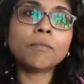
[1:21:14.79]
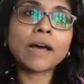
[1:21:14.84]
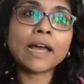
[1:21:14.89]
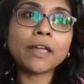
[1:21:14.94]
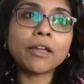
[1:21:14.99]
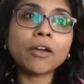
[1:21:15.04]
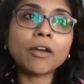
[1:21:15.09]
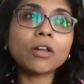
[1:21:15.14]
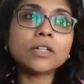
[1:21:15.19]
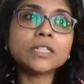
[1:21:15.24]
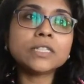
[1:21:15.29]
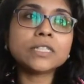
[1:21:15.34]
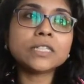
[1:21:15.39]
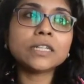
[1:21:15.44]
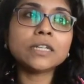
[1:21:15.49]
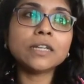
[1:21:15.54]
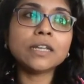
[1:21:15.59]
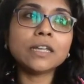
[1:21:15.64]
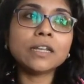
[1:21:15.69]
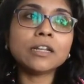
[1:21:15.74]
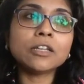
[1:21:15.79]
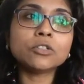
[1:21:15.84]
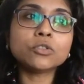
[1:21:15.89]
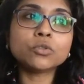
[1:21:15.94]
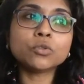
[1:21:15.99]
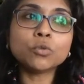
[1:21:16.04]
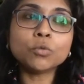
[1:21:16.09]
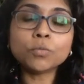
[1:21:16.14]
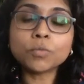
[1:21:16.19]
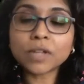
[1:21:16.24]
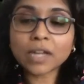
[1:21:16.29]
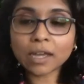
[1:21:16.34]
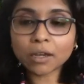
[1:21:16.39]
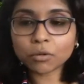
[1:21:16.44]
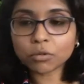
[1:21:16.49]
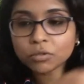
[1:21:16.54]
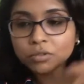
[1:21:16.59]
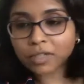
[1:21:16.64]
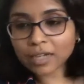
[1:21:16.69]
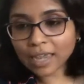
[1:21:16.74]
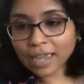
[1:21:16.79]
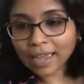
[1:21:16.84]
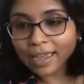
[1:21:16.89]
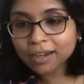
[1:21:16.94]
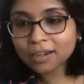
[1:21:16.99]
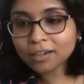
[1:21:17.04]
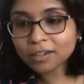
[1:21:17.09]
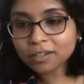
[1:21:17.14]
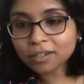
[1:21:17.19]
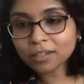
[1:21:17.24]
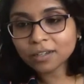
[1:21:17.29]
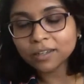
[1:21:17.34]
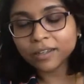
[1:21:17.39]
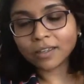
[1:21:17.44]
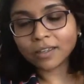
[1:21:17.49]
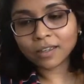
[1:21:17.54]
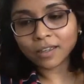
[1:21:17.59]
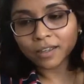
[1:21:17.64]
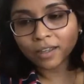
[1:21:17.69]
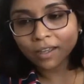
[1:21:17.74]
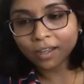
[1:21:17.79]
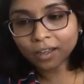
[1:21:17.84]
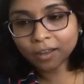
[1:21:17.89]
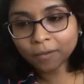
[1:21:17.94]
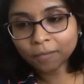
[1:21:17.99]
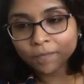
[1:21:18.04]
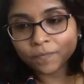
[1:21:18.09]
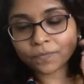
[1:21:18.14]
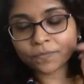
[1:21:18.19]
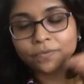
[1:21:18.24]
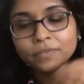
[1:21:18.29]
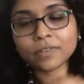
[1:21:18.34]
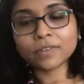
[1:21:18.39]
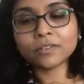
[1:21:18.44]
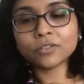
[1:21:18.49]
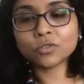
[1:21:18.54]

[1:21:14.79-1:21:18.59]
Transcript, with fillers: biology in a zoomed out and um,